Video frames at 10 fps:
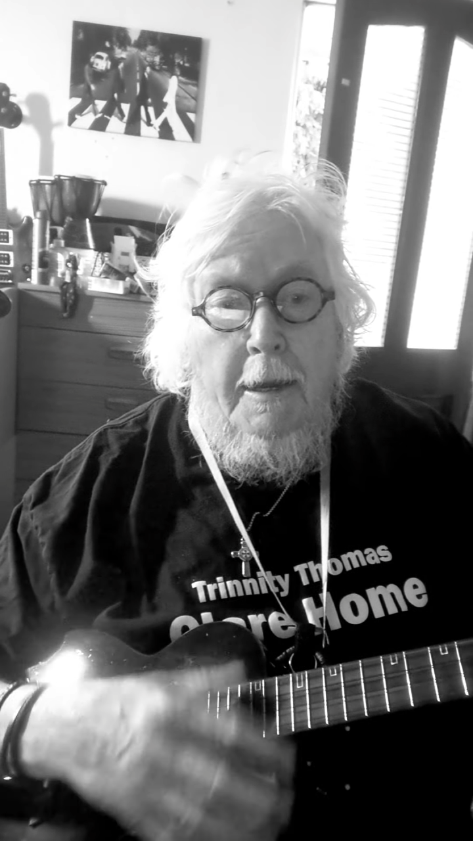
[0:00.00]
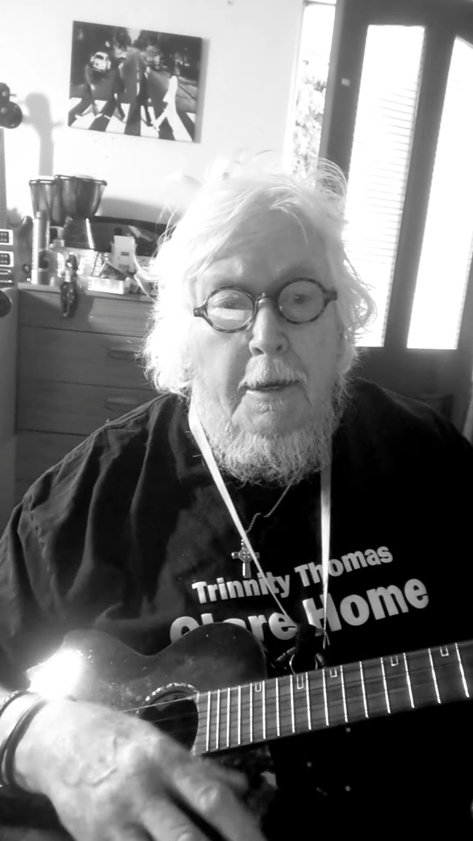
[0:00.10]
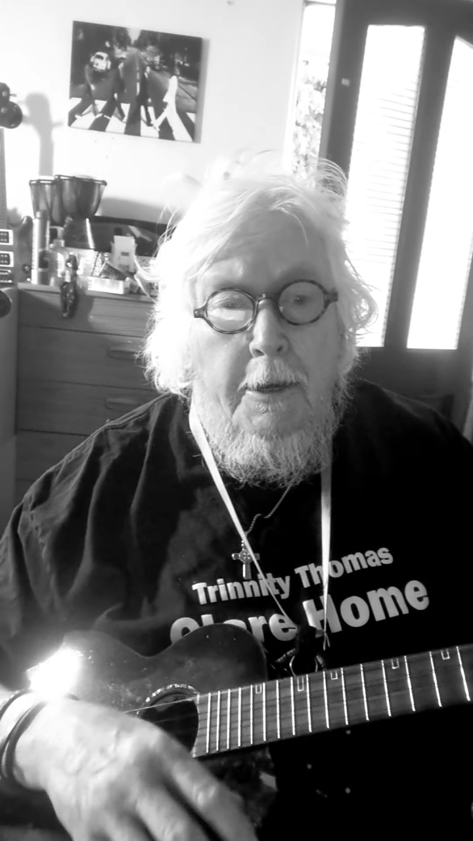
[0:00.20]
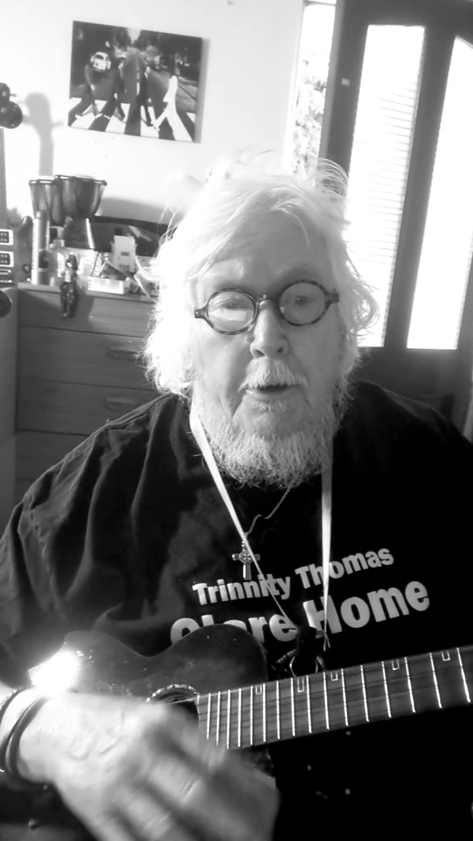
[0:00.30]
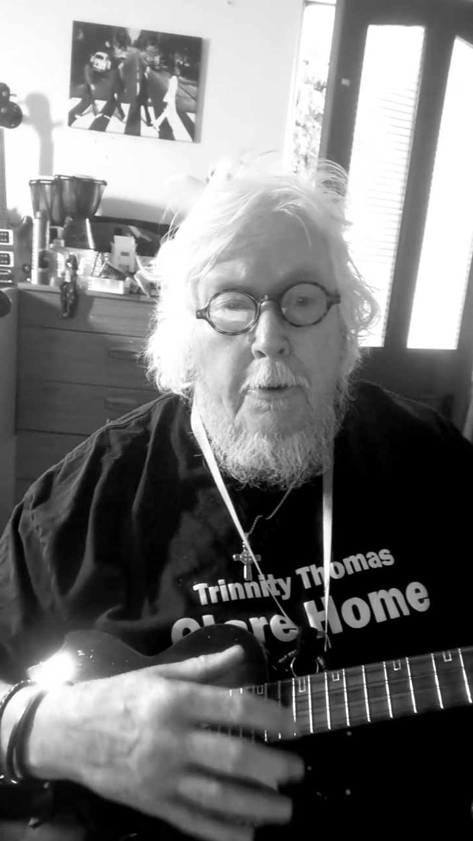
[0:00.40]

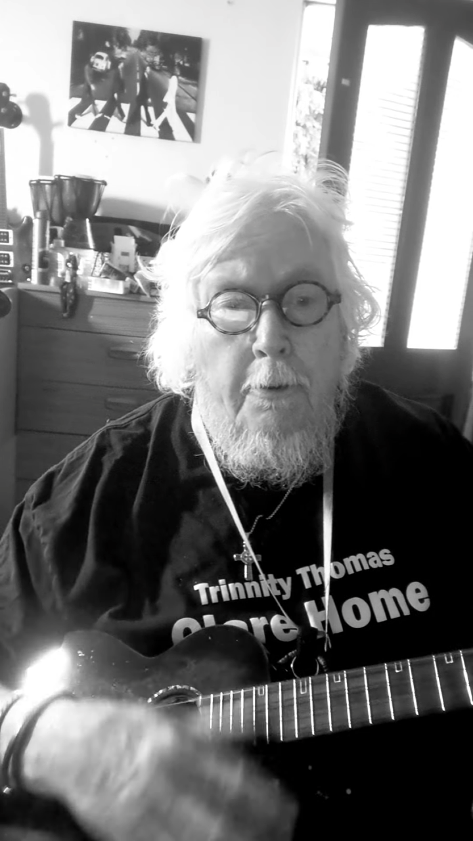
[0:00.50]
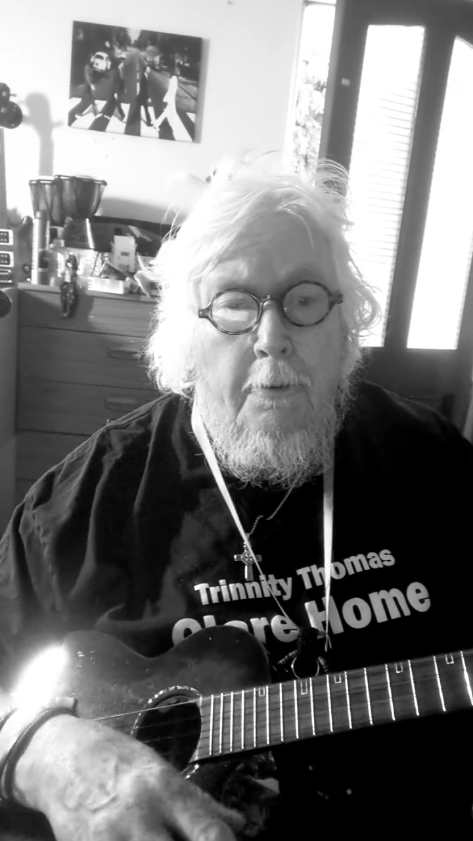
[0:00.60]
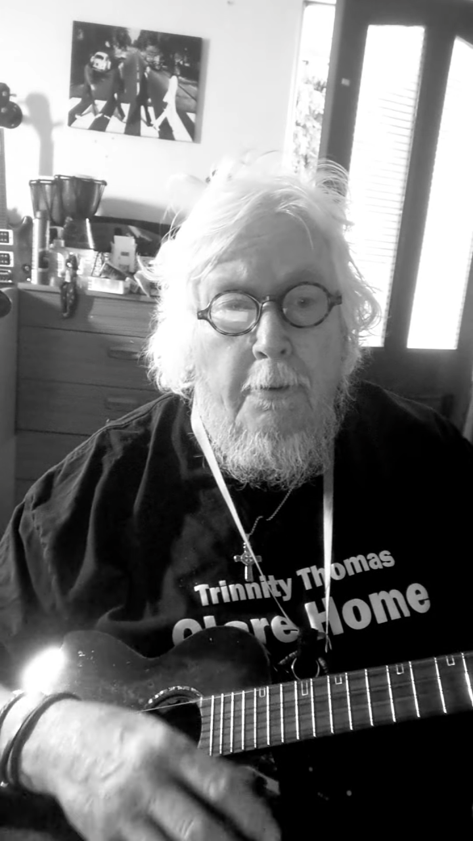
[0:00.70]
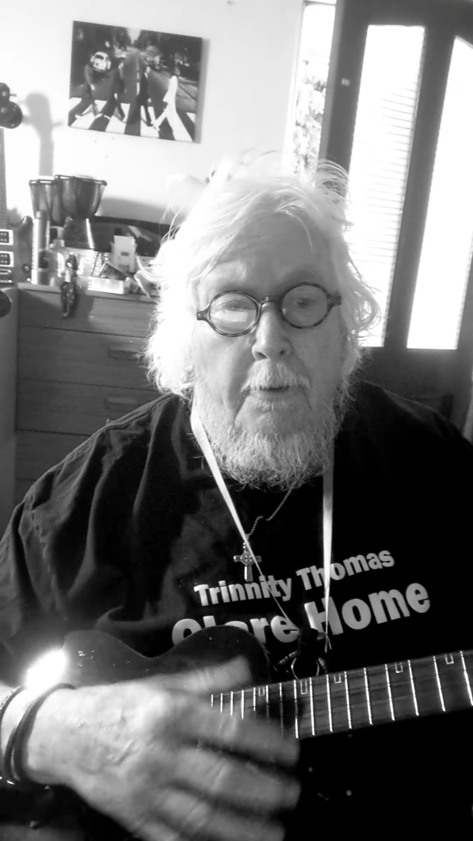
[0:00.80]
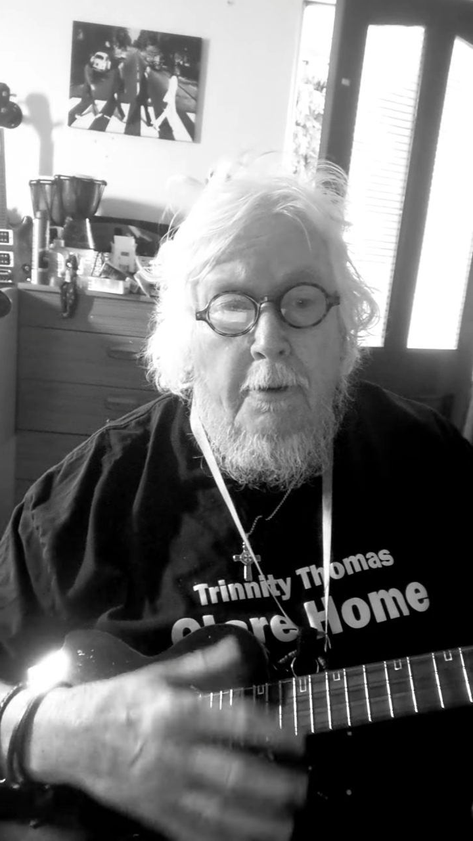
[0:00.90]

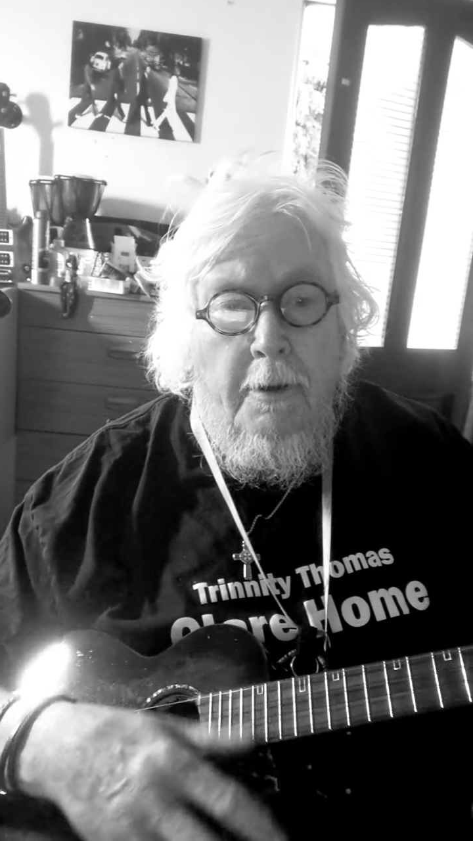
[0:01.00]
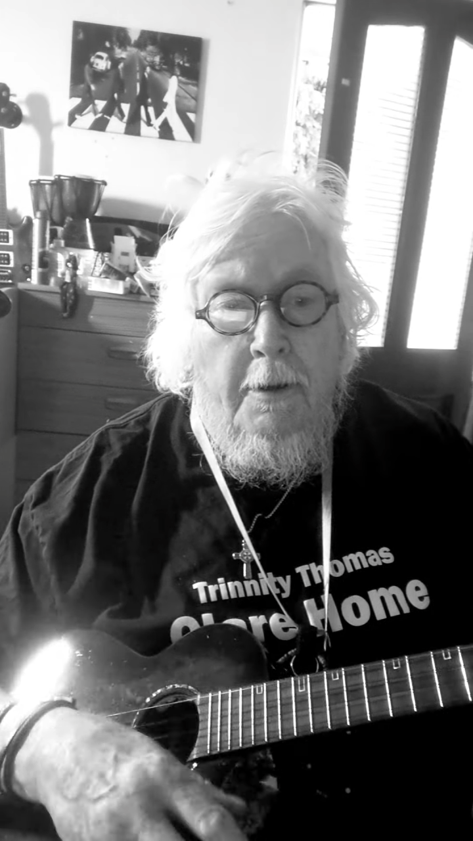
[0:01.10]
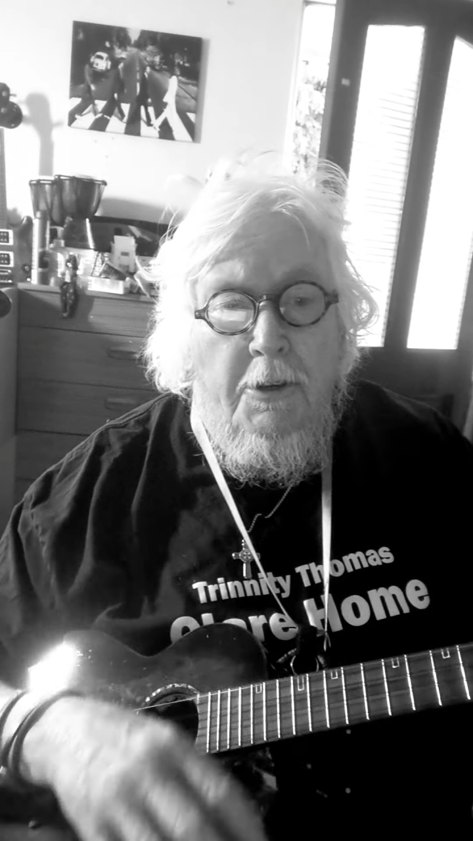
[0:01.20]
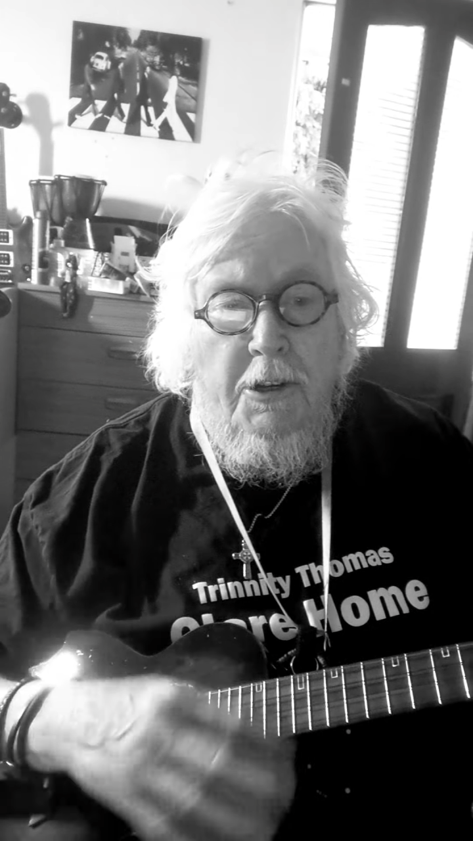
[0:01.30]
You?"